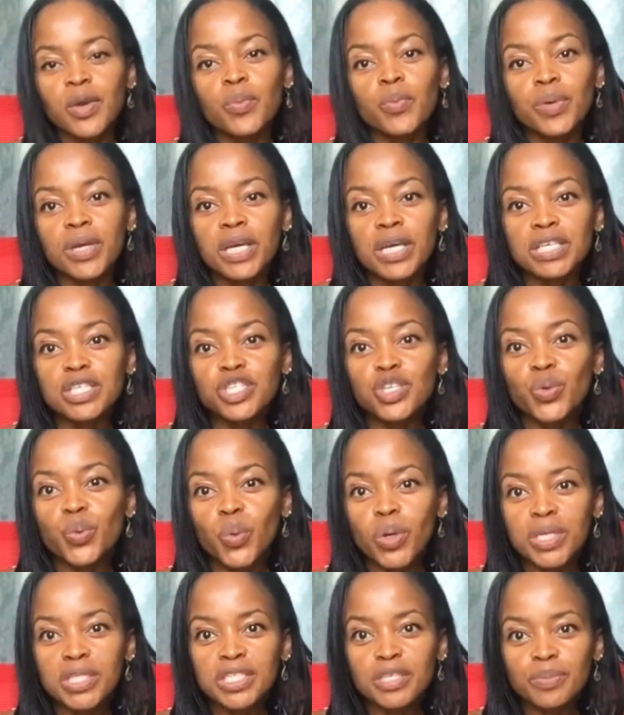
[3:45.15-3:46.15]
because you
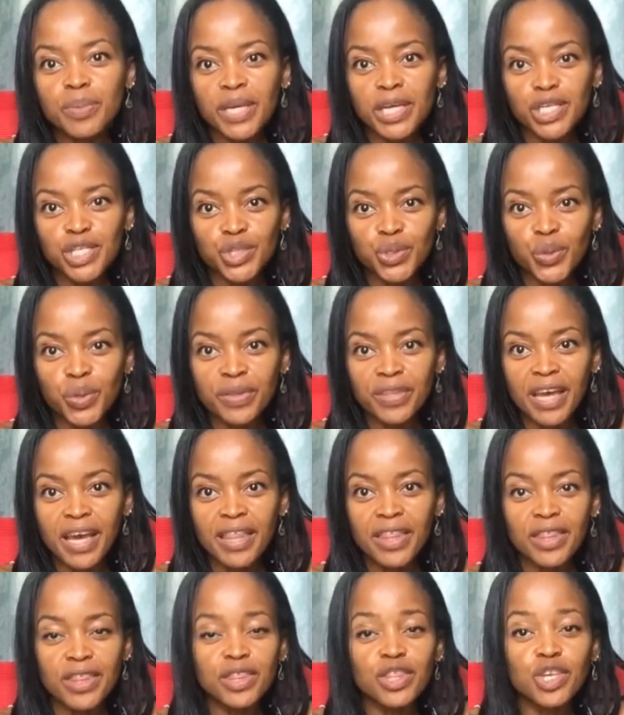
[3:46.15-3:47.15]
want to make sure that
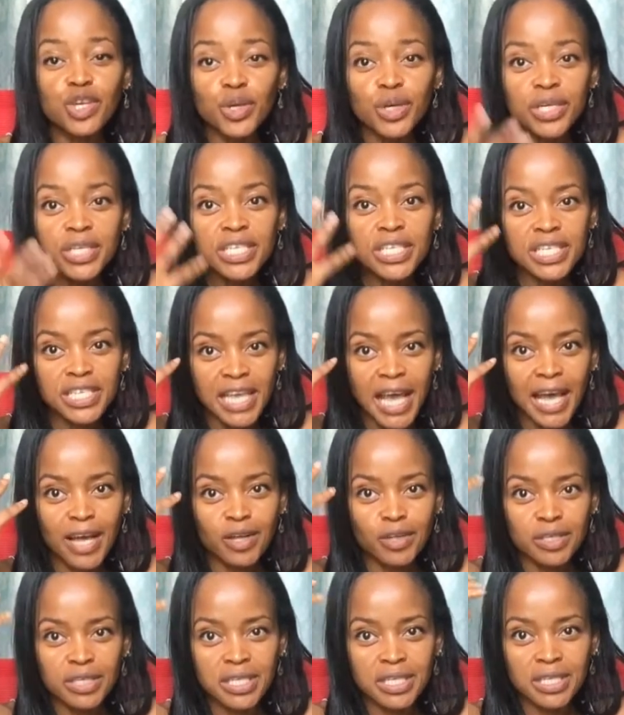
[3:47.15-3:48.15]
your
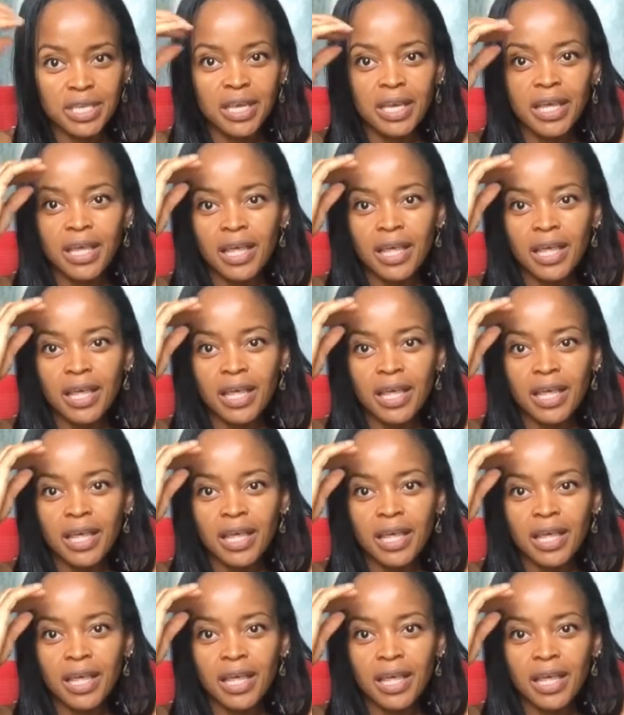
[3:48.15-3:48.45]
cells